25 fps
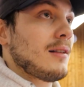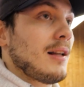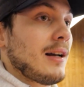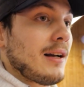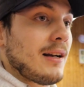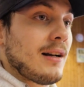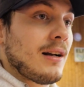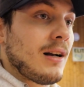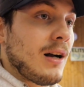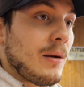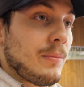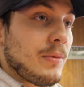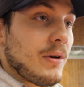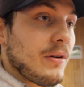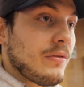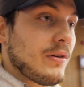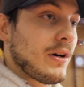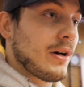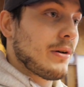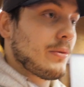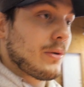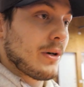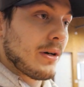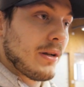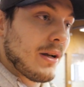like a couple of
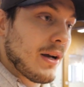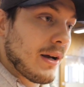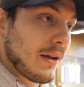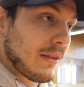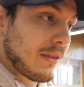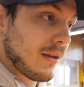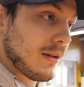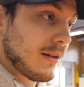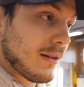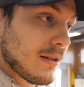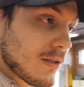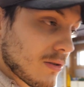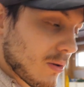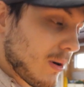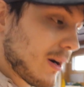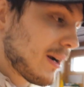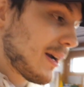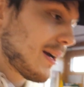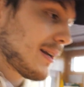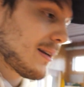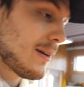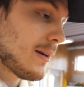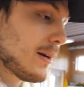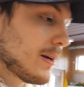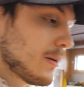hundred, I think, so I
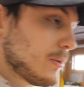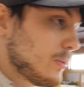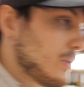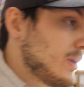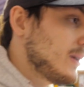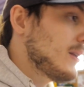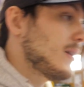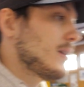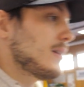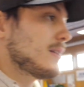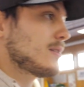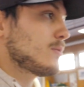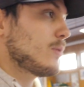get really